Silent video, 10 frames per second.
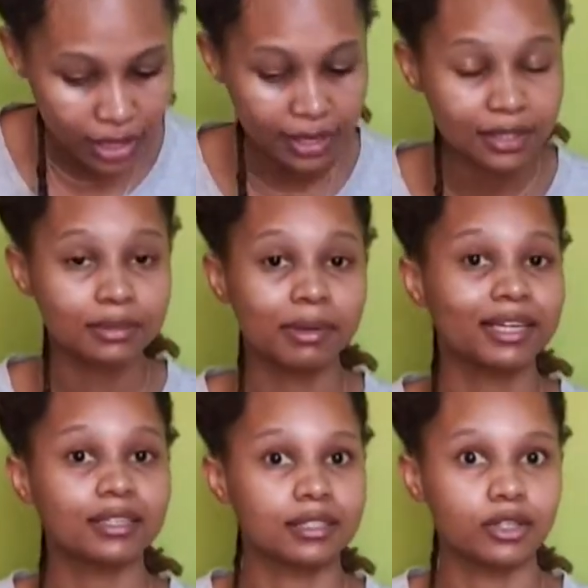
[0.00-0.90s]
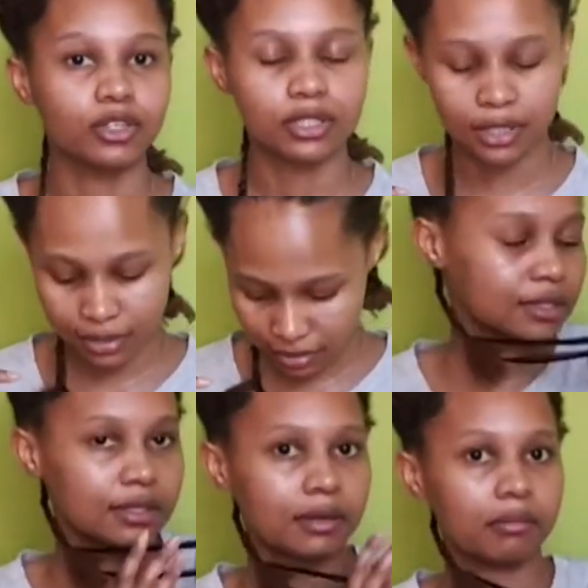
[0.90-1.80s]
2 colors make 0
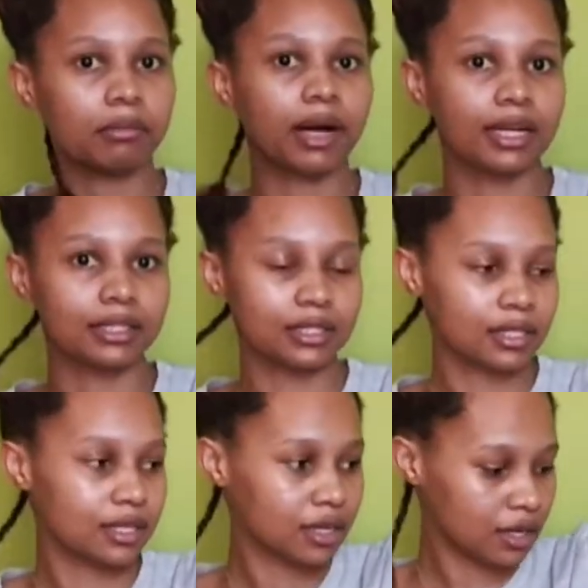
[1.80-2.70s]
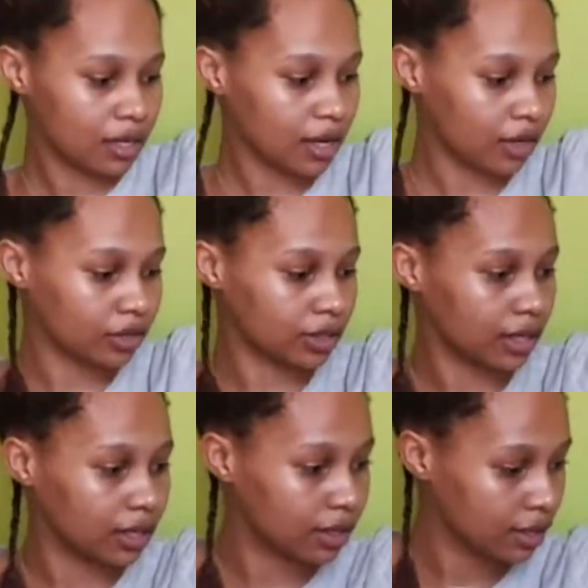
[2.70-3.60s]
sense, but I don't
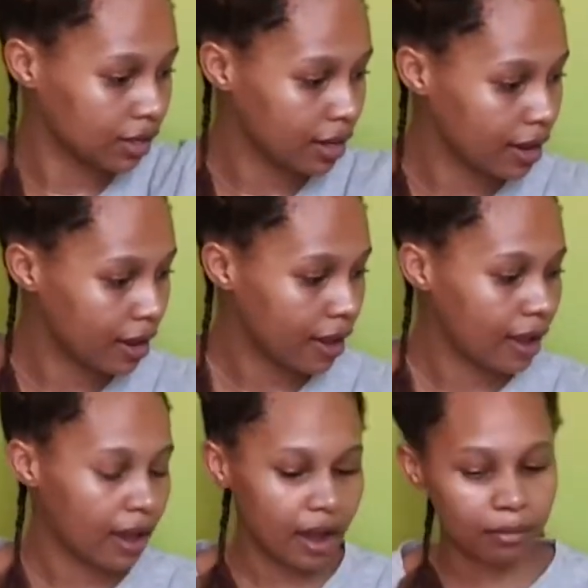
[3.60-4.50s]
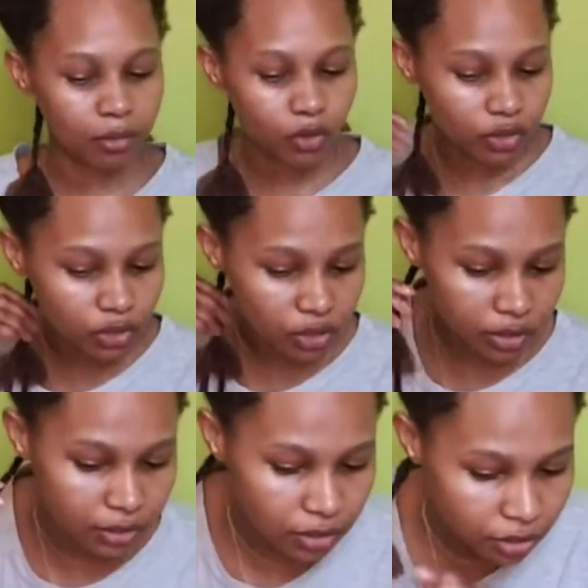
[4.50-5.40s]
care. I'm going to
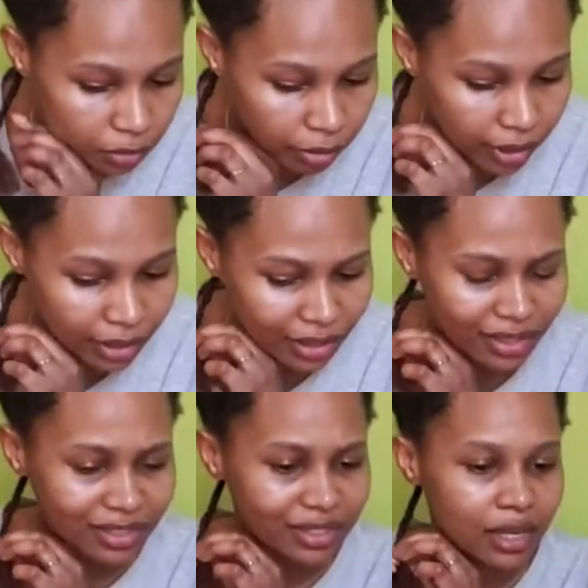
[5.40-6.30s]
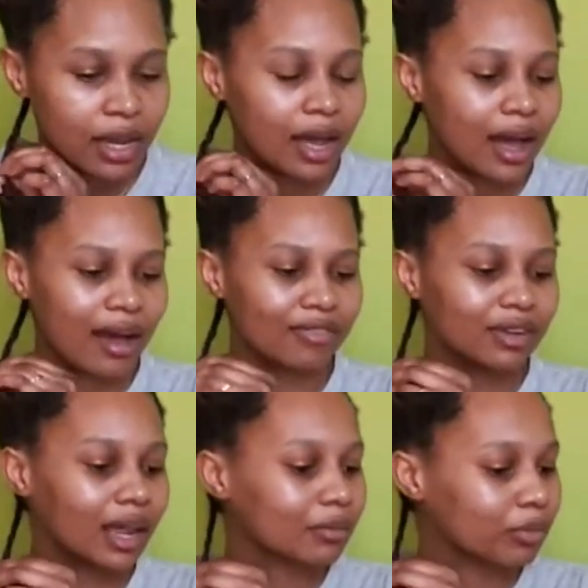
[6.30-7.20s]
continue braiding because I
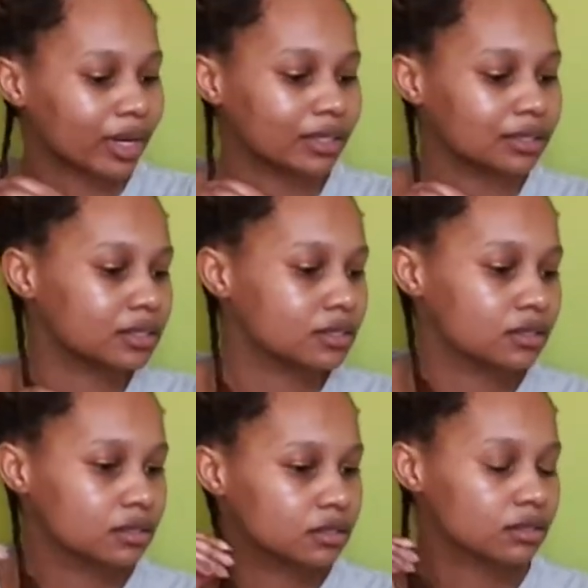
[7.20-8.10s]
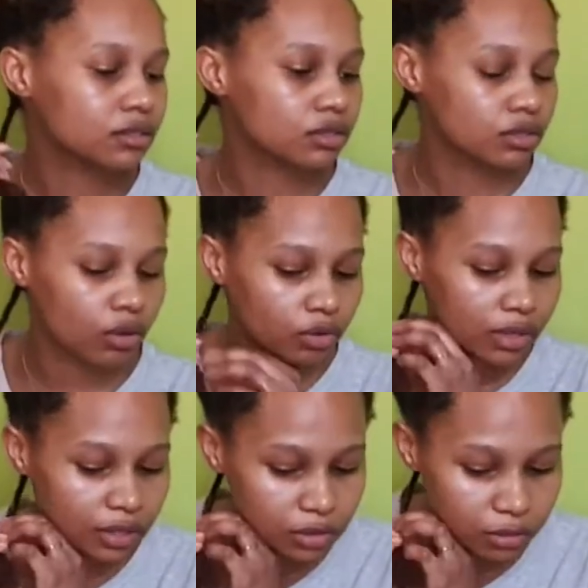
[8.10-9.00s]
feel like braids. So
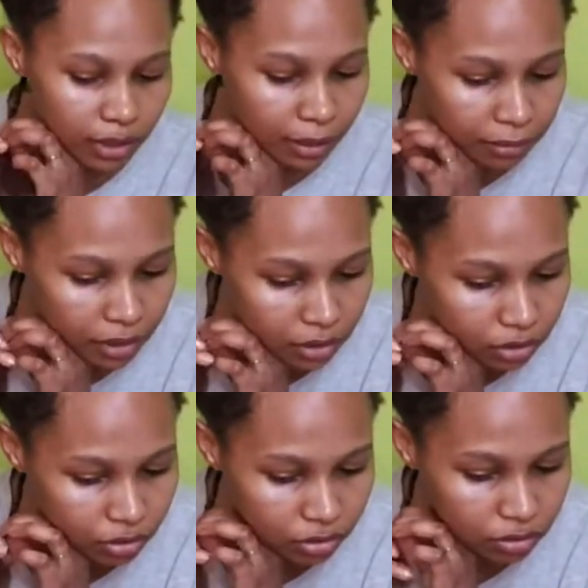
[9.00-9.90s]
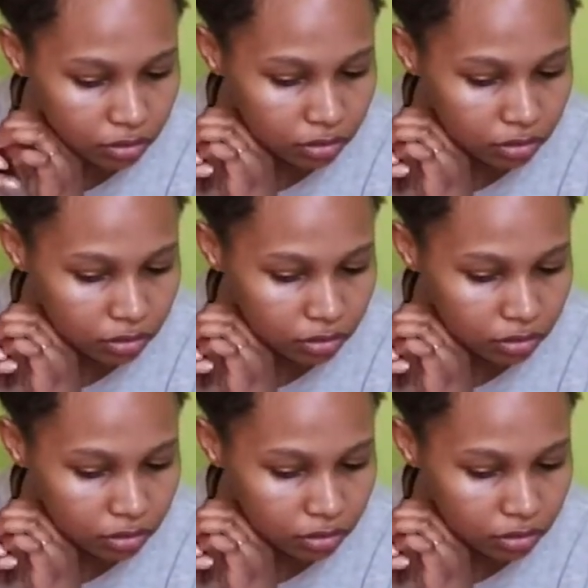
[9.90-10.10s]
that's what I'm gonna do.